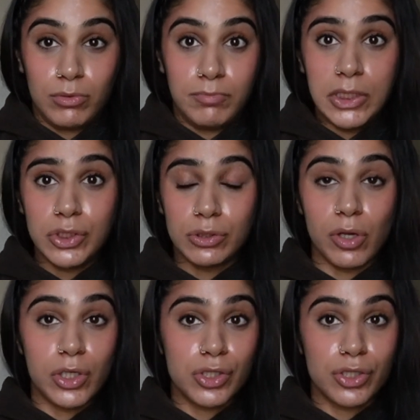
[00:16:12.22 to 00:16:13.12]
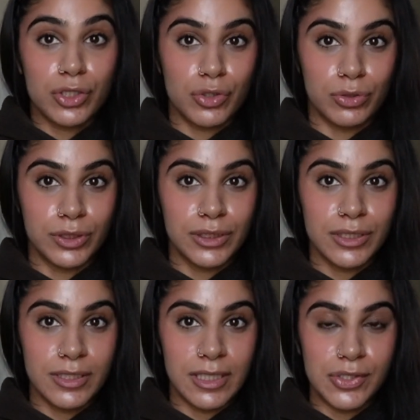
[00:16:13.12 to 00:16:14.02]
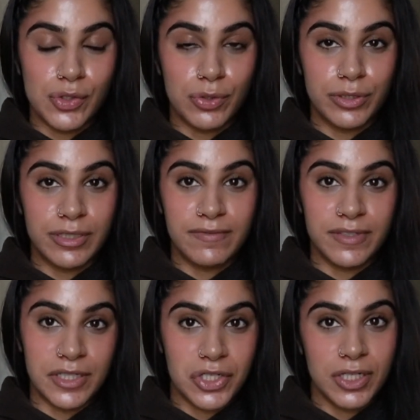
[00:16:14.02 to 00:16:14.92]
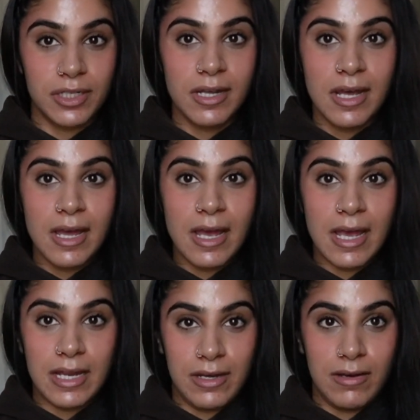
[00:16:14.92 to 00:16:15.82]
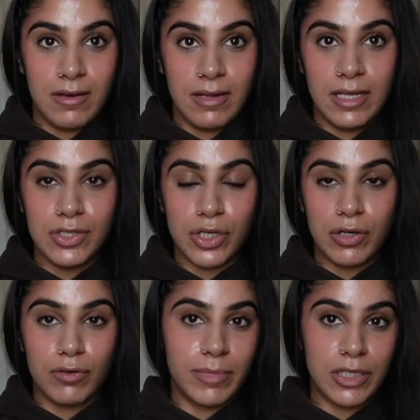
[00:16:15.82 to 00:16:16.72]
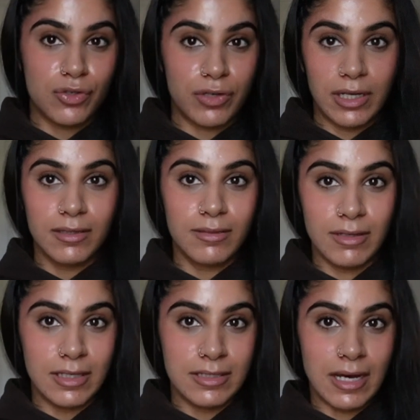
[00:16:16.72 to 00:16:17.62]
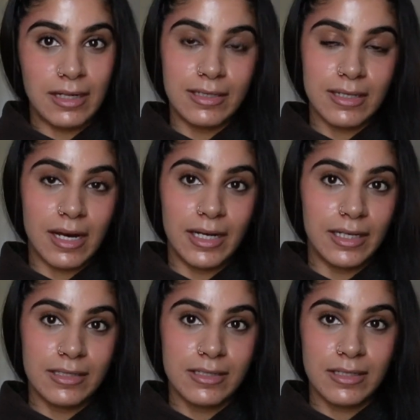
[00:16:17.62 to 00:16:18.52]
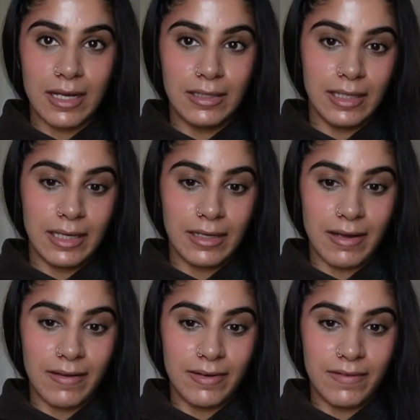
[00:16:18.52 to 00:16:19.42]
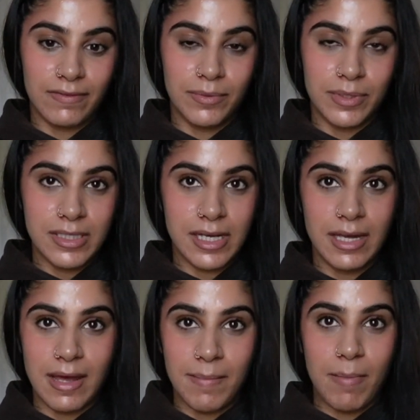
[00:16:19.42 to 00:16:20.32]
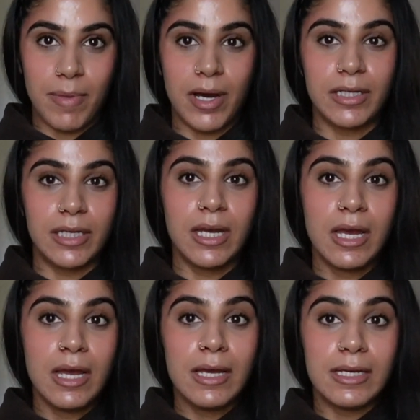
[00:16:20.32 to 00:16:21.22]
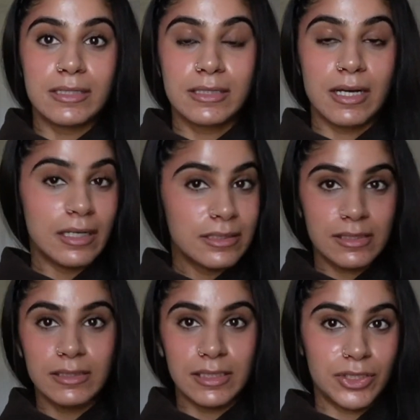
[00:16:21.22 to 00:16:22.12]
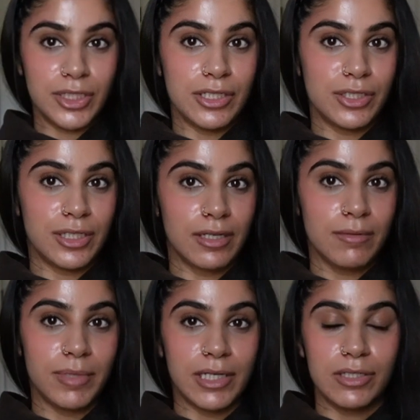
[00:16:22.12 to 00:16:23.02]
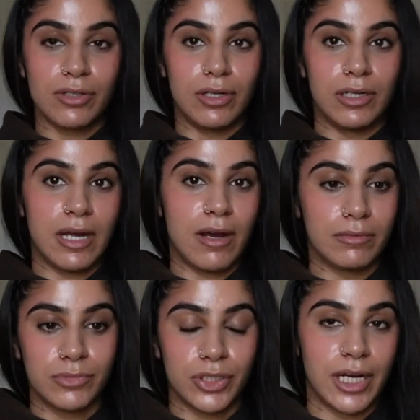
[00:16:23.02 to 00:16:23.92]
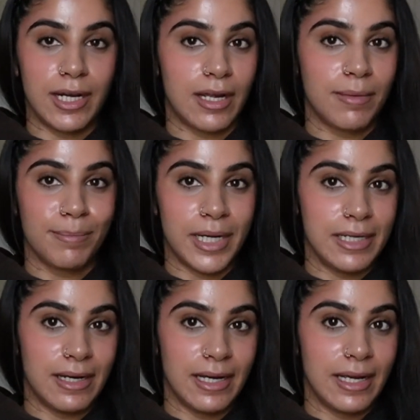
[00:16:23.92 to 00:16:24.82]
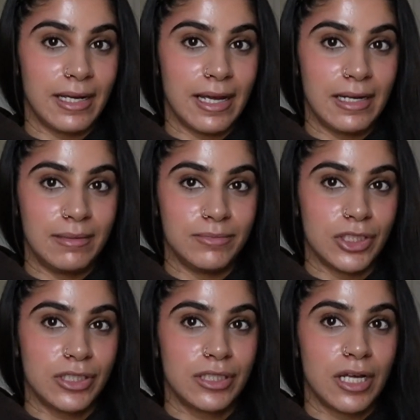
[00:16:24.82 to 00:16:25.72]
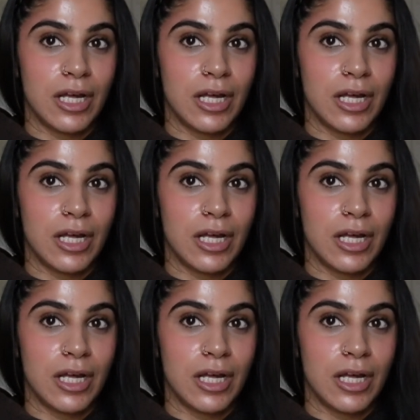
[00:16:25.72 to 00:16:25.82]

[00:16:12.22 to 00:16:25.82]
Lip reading: much larger shoulders and shoulder definition. And in general, my strength is at its highest. And like, I definitely would say that my body is constantly changing based on how I'm training, my diet, and I'm just